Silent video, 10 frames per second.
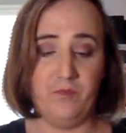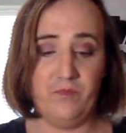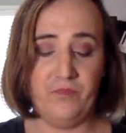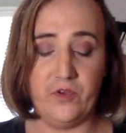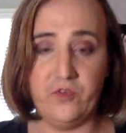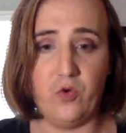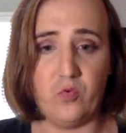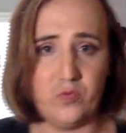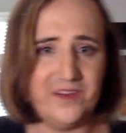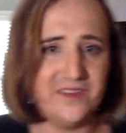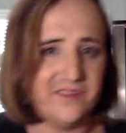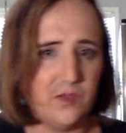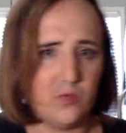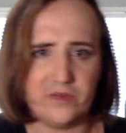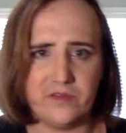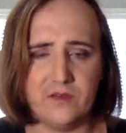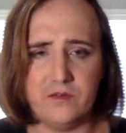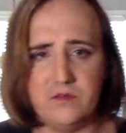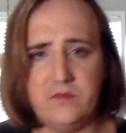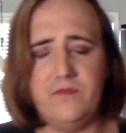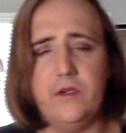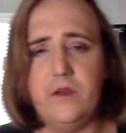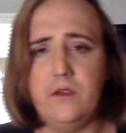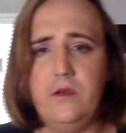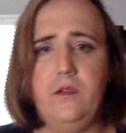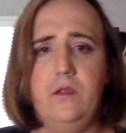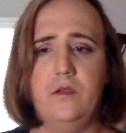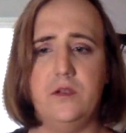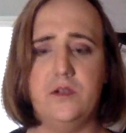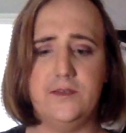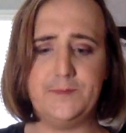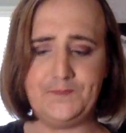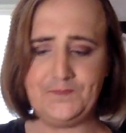There's no reason that we're still fighting. And